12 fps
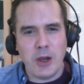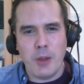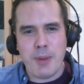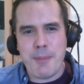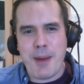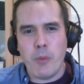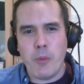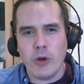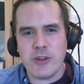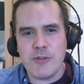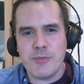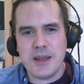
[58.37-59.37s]
little bit about
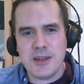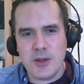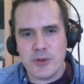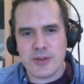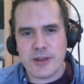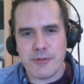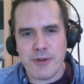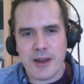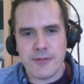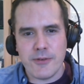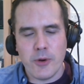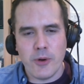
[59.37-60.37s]
what you've been using
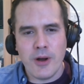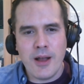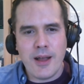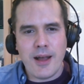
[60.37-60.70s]
Friend for